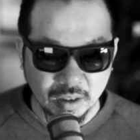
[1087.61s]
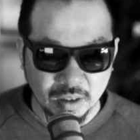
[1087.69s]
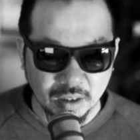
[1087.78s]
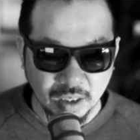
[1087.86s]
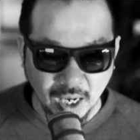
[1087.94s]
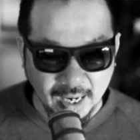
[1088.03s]

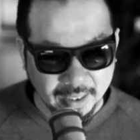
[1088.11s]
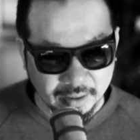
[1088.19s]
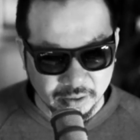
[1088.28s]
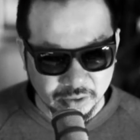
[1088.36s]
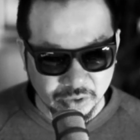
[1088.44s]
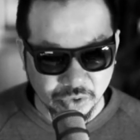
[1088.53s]
like
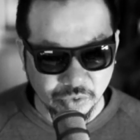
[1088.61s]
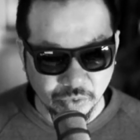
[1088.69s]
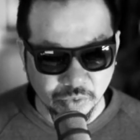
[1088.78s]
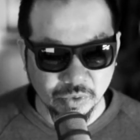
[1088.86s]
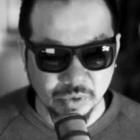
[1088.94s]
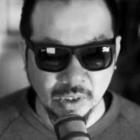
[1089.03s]

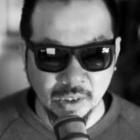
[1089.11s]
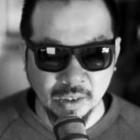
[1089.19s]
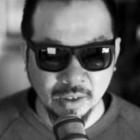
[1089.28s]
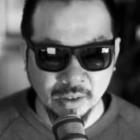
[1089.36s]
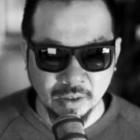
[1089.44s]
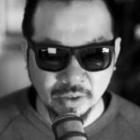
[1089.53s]
to
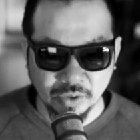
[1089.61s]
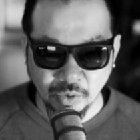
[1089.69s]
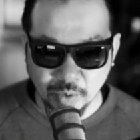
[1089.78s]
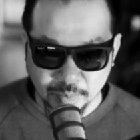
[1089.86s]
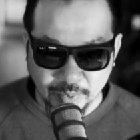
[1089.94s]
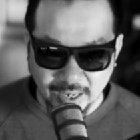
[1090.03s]

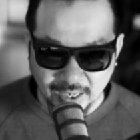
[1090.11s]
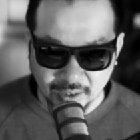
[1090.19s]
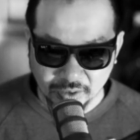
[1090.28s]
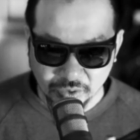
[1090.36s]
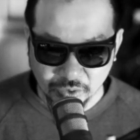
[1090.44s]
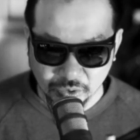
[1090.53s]
go
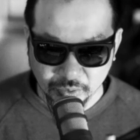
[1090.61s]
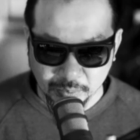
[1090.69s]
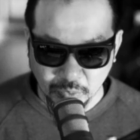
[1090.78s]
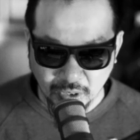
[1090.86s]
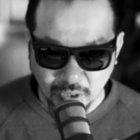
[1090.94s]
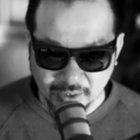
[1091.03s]
back to doing
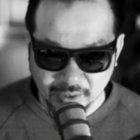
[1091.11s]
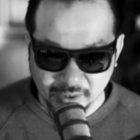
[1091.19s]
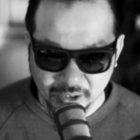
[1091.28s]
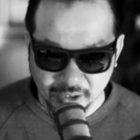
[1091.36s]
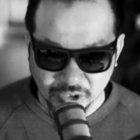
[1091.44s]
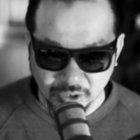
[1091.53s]
more
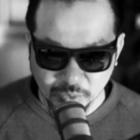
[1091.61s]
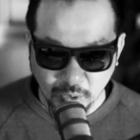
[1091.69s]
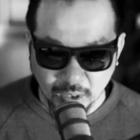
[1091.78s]
artistic shots.